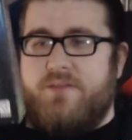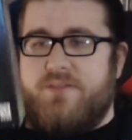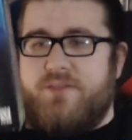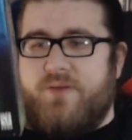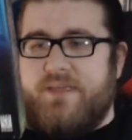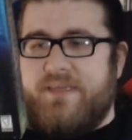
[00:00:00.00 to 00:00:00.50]

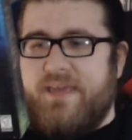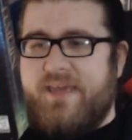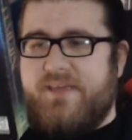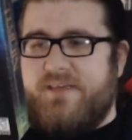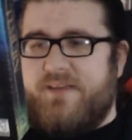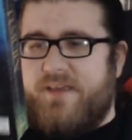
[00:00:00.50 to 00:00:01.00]
So
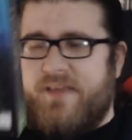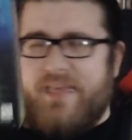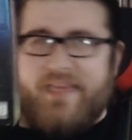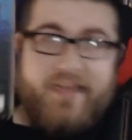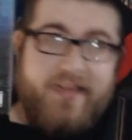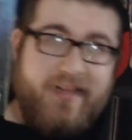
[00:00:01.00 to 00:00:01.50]
again,
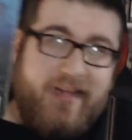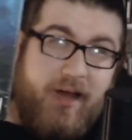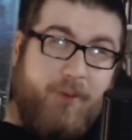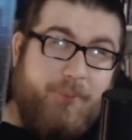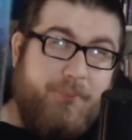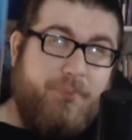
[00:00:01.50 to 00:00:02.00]

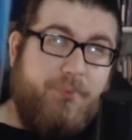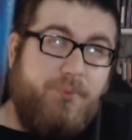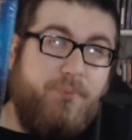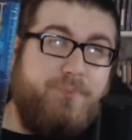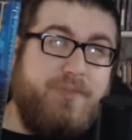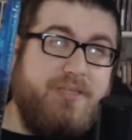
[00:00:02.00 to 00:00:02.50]
I'll
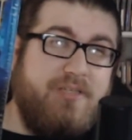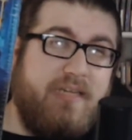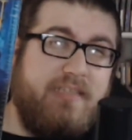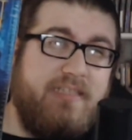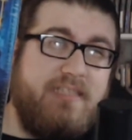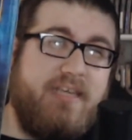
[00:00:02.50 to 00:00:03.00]
be
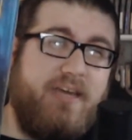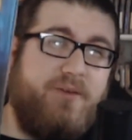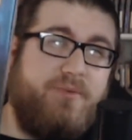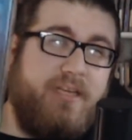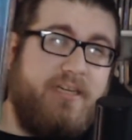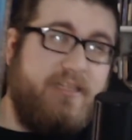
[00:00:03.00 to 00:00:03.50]
checking this out,
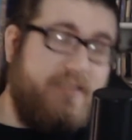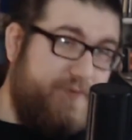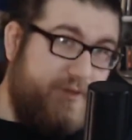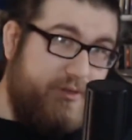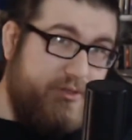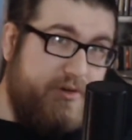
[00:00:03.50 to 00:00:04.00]
and in the
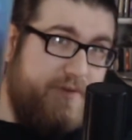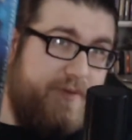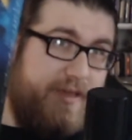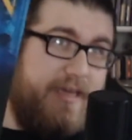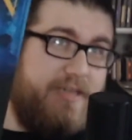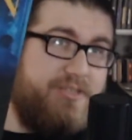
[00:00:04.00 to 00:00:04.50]
future, if
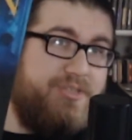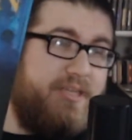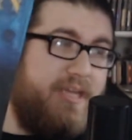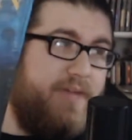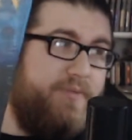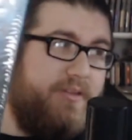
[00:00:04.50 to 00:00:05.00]
I actually
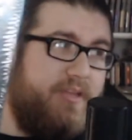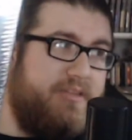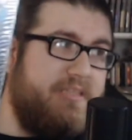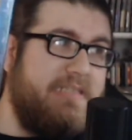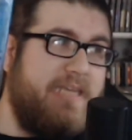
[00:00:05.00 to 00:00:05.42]
have a lot to say